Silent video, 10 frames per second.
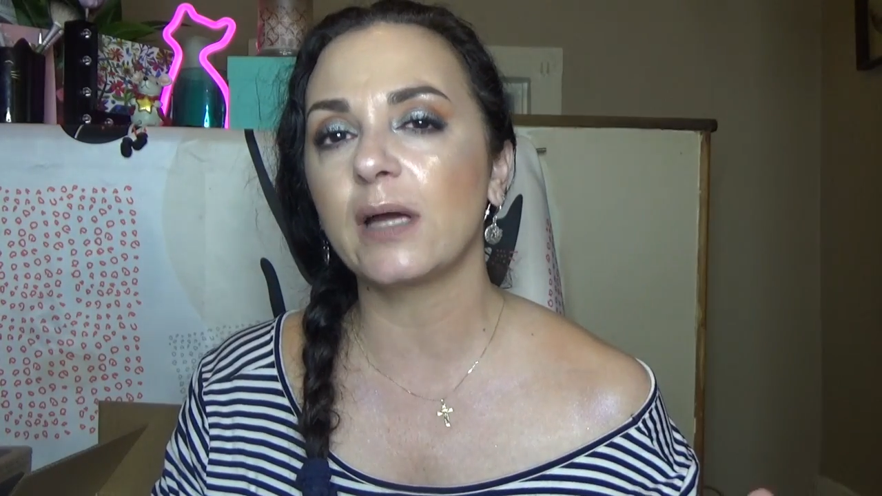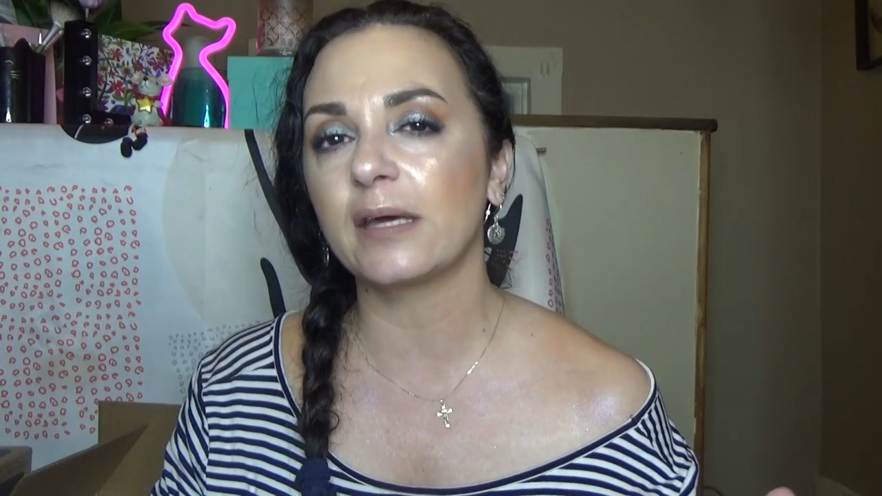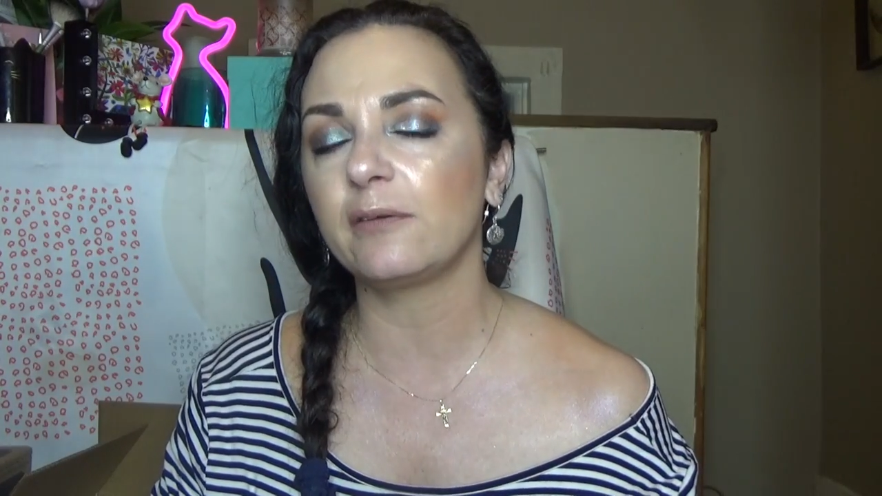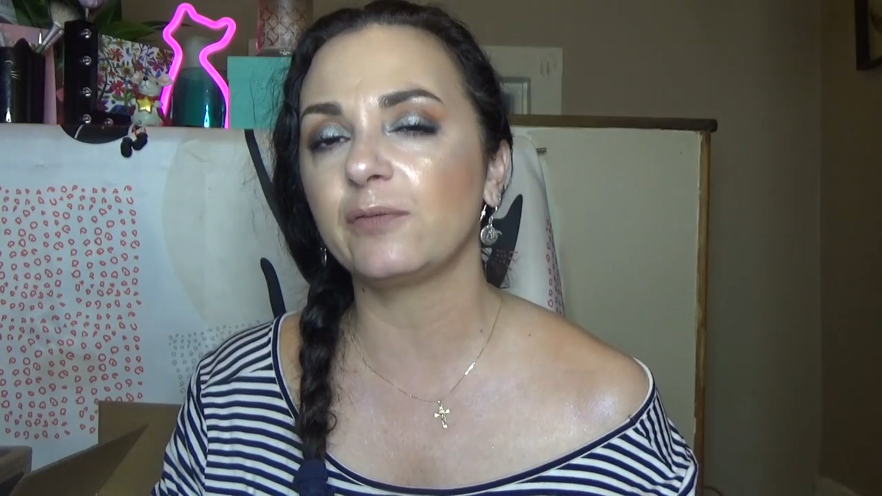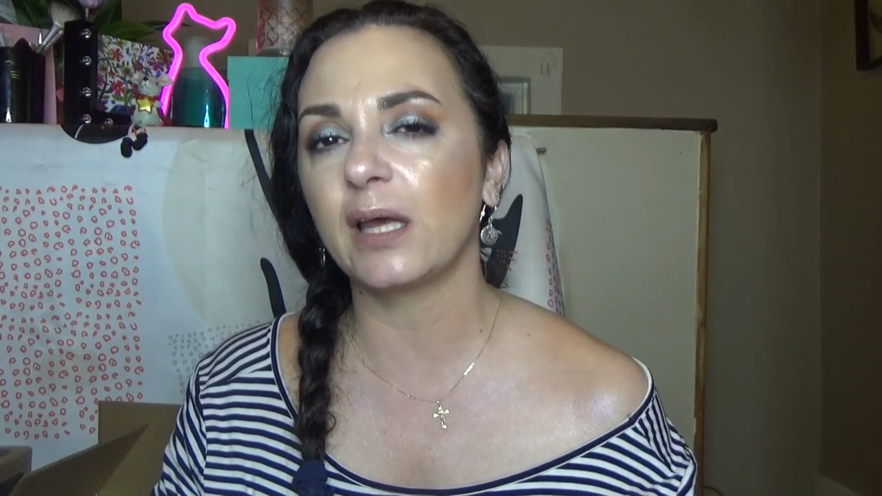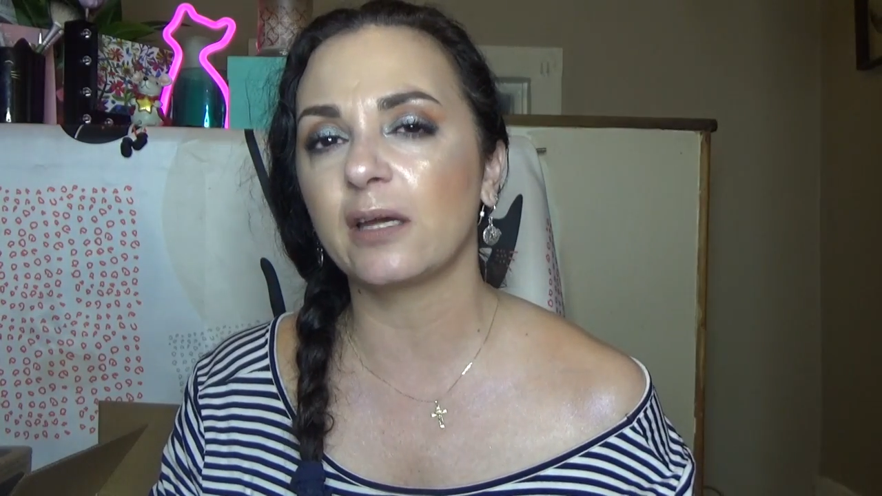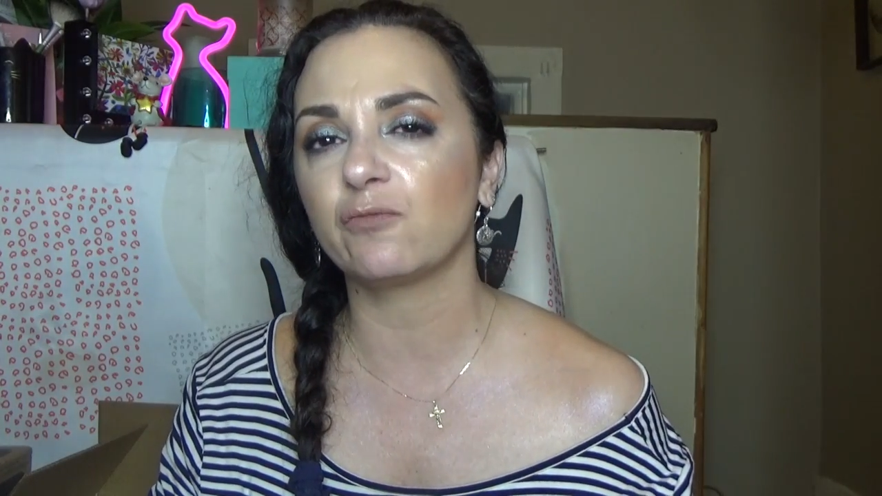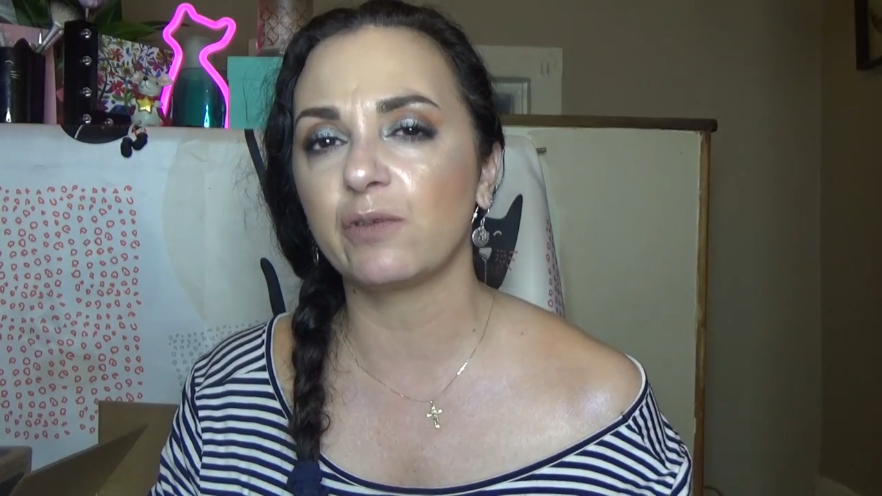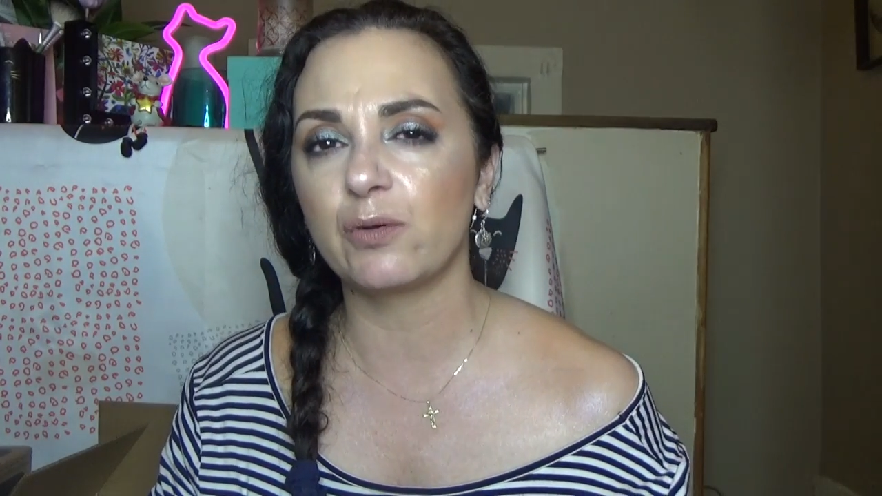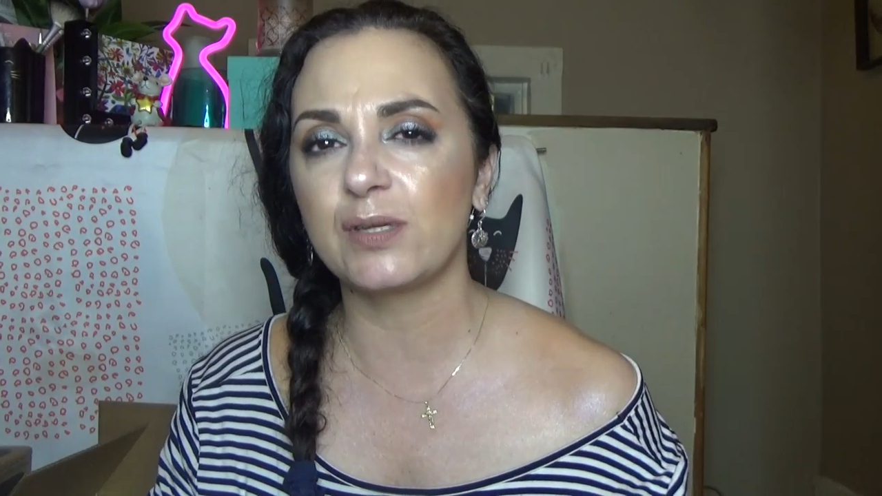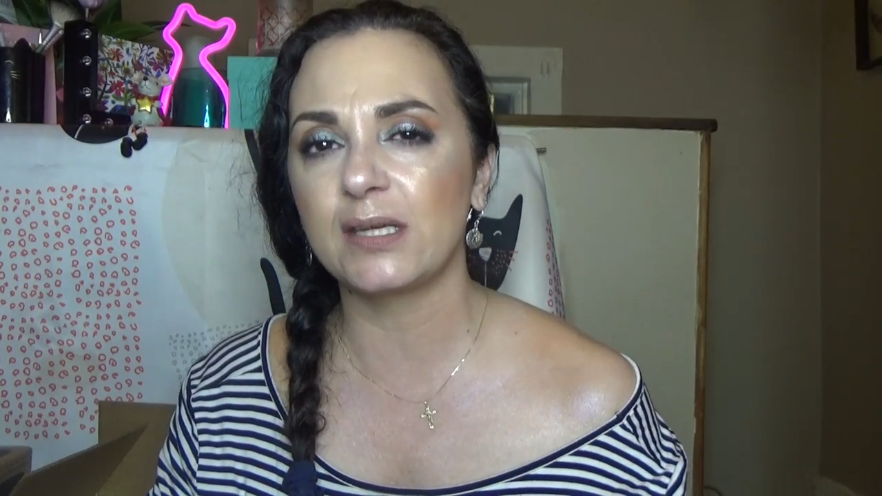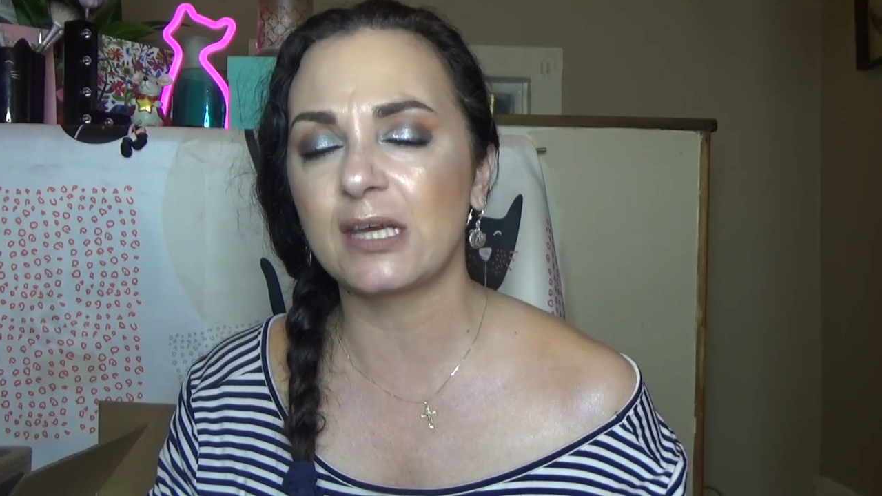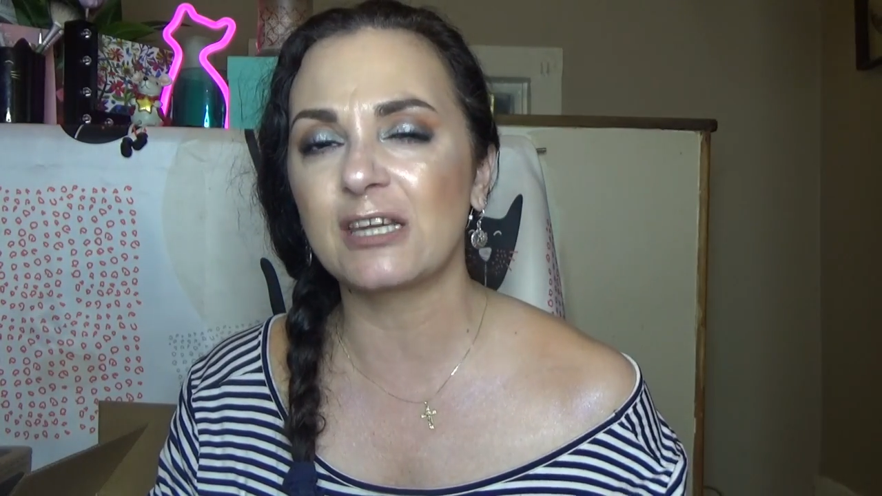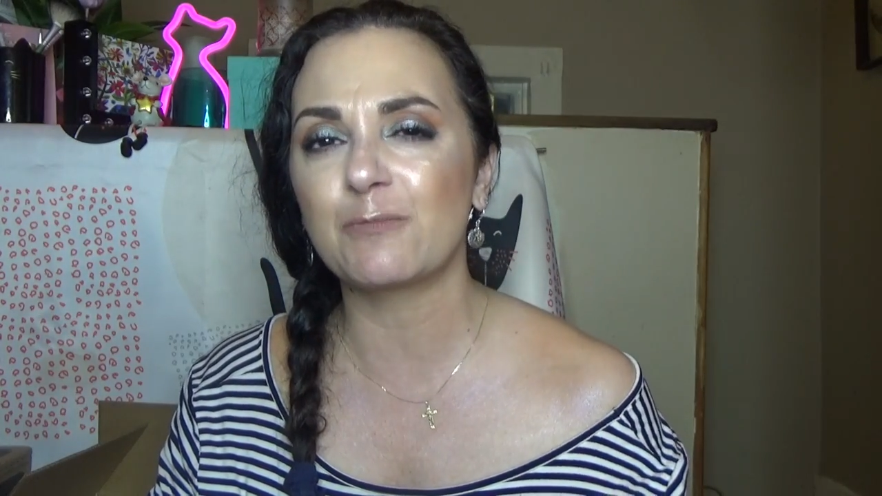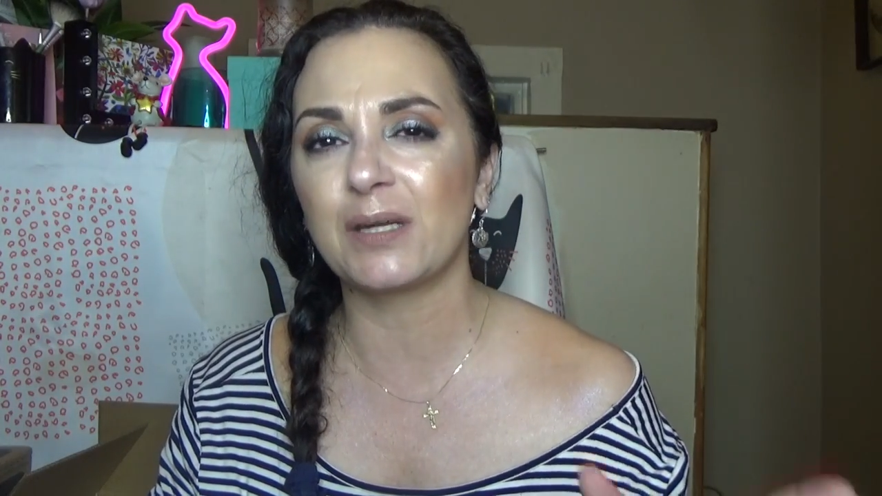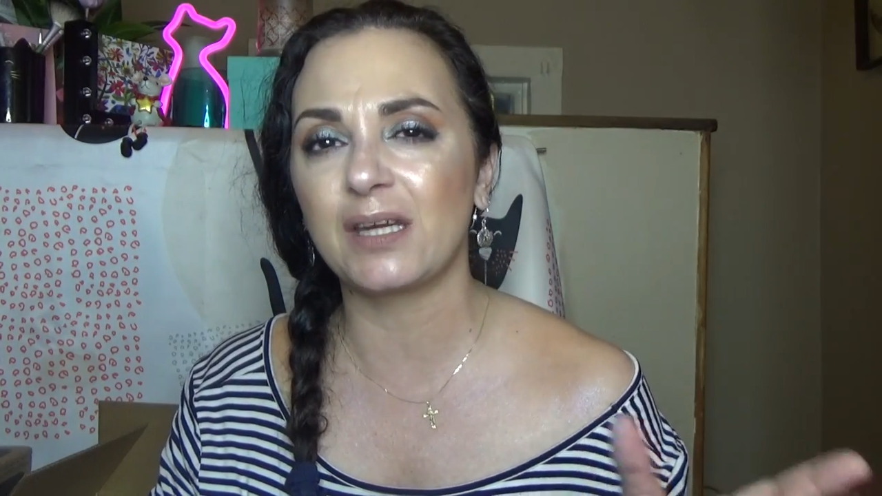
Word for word: kind of like a rosy scent, but